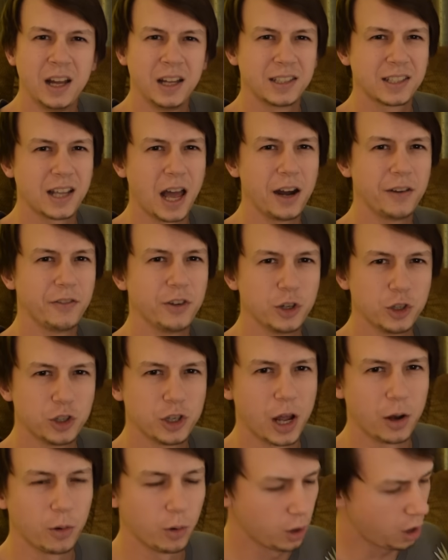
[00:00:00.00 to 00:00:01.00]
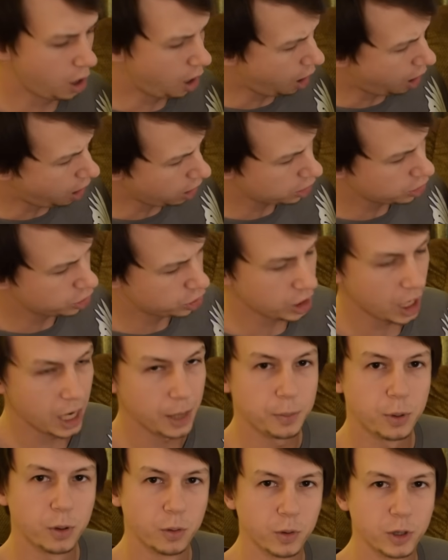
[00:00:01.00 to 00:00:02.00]
It's kind of your general hawk
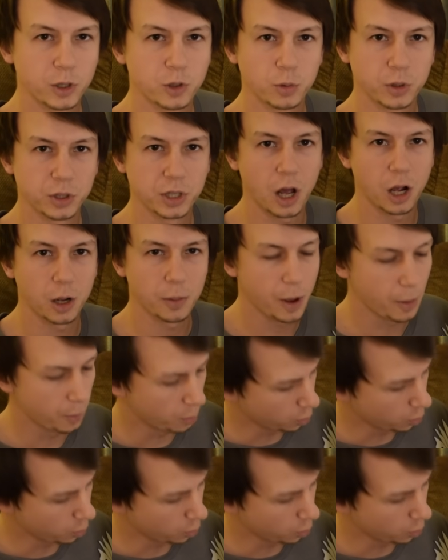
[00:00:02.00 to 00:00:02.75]
shape, which we'll talk about